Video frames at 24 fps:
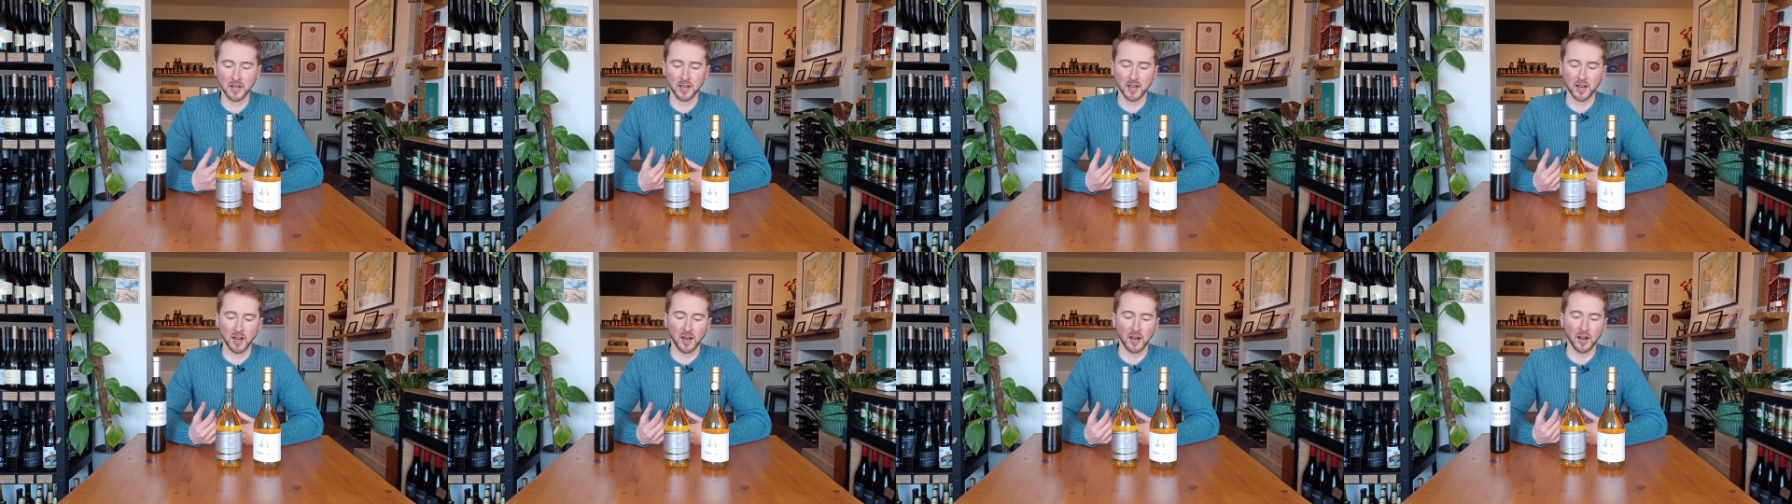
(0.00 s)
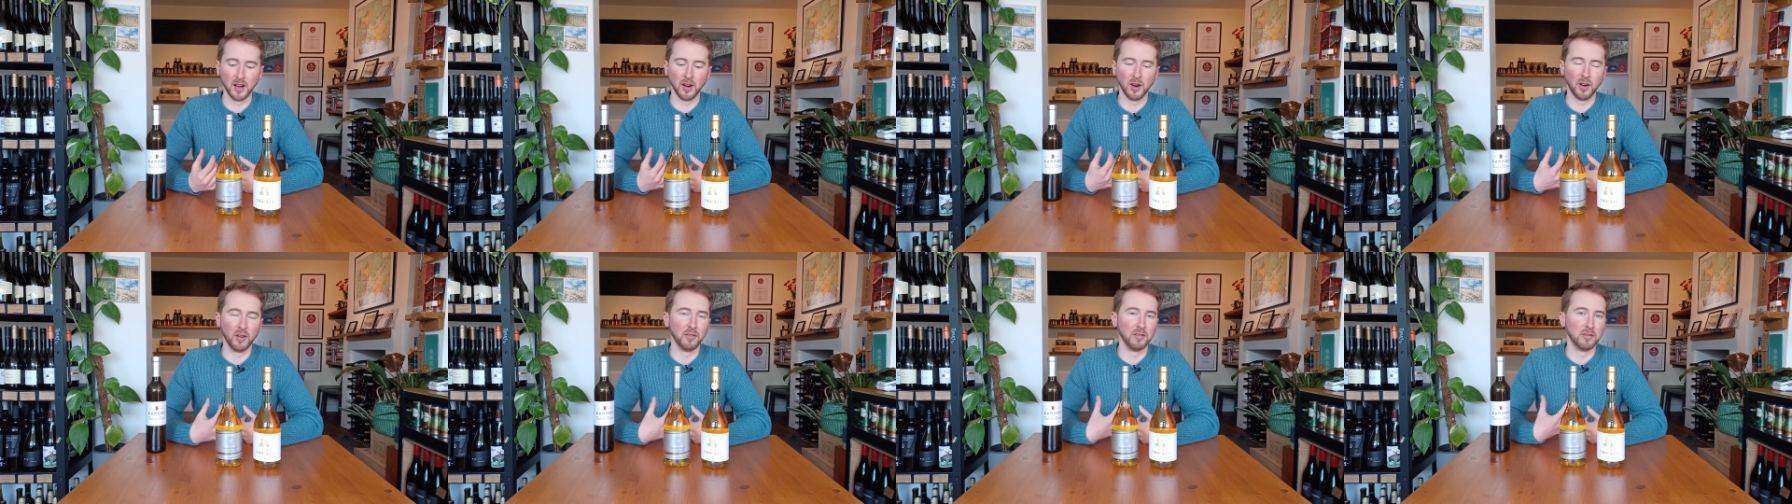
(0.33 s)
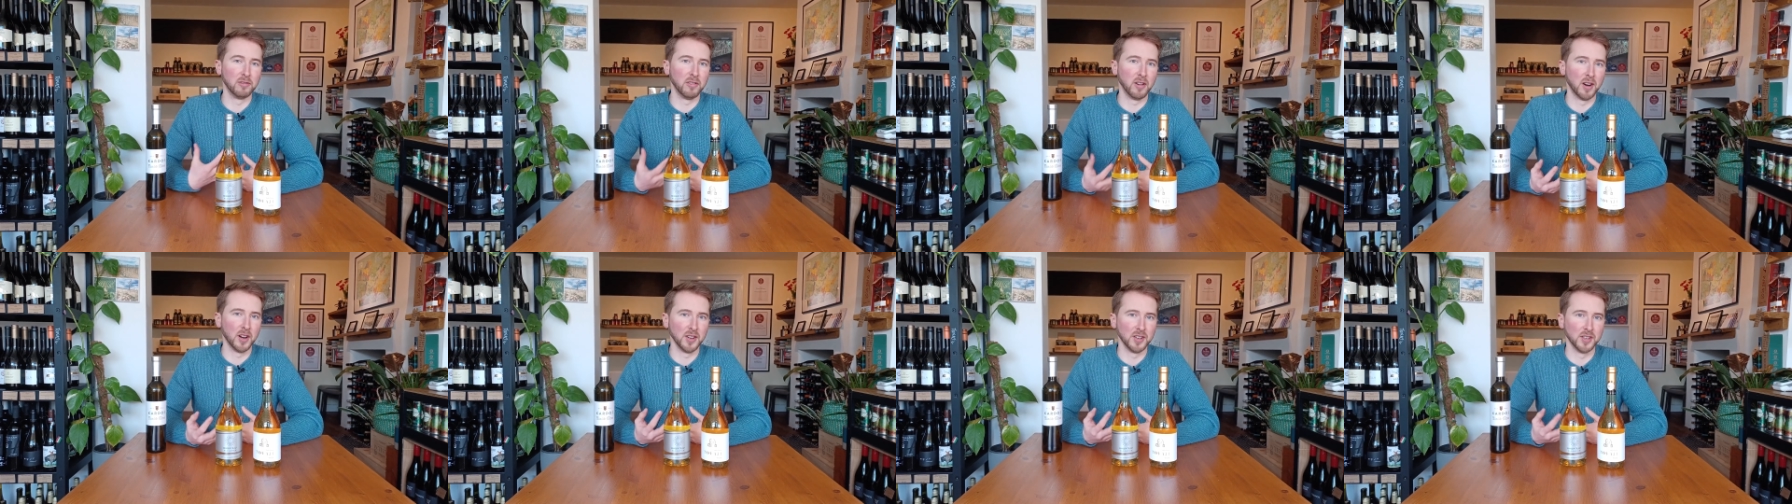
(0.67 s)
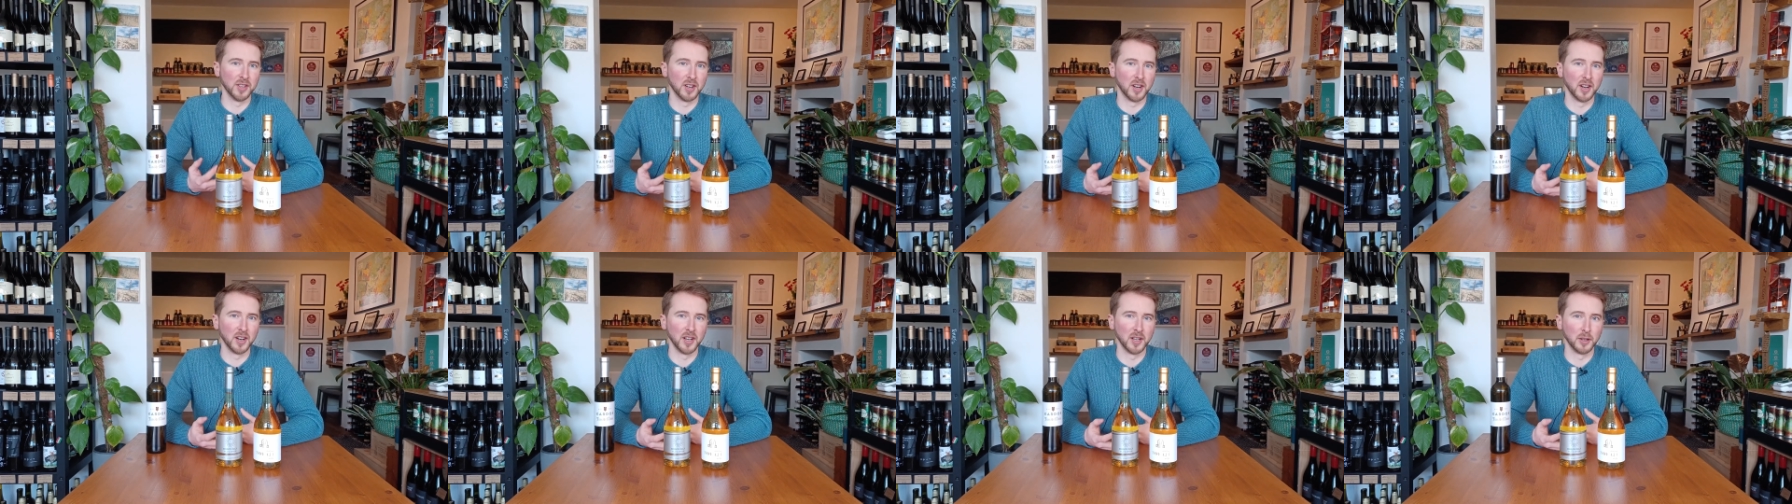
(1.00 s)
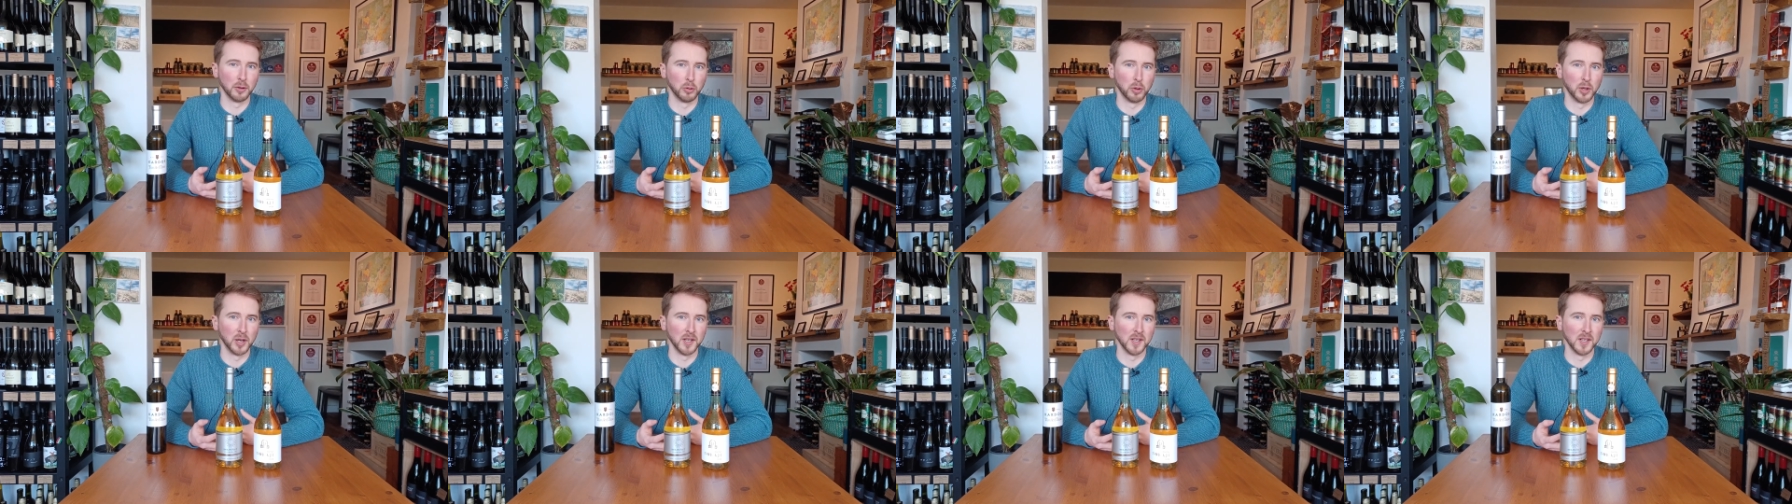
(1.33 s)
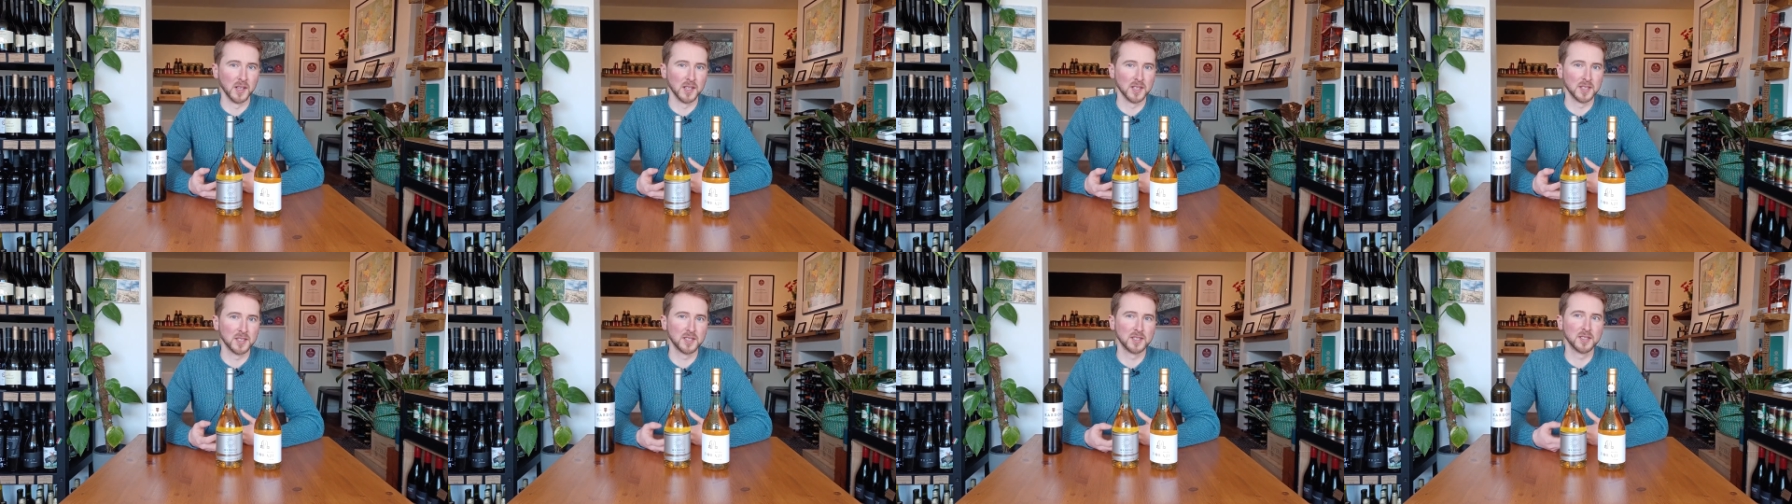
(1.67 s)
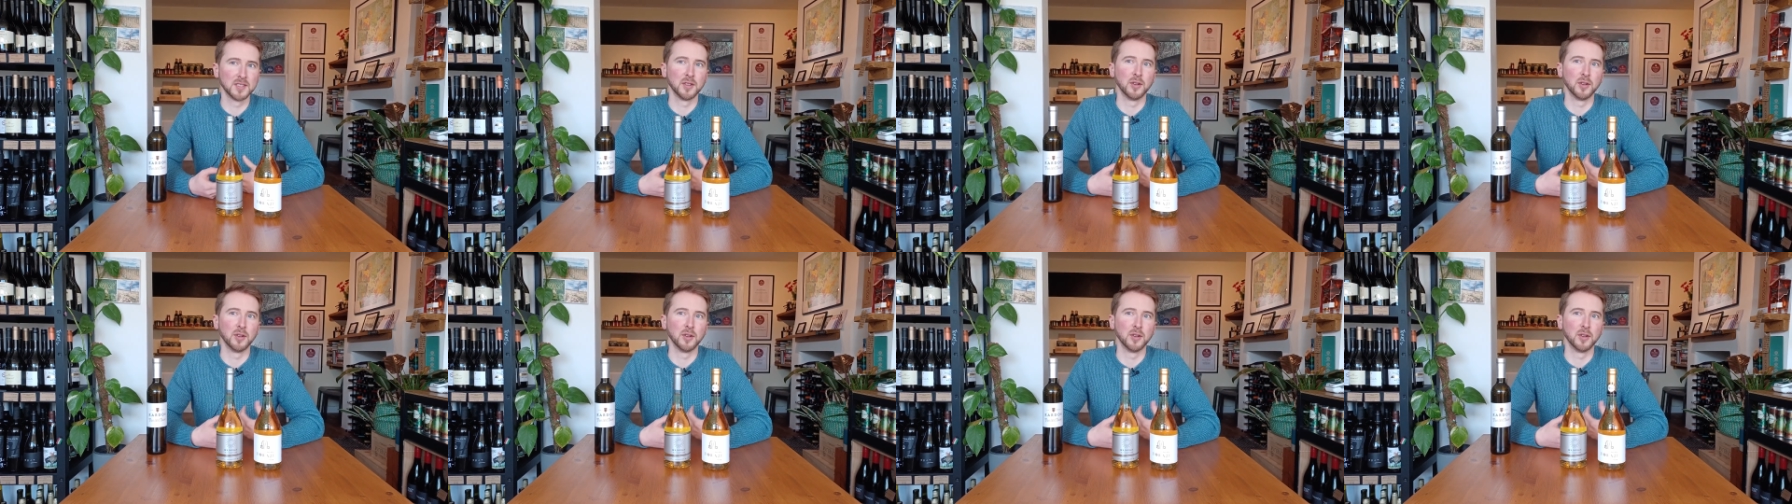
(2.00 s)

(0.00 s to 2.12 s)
on fine dining wine lists,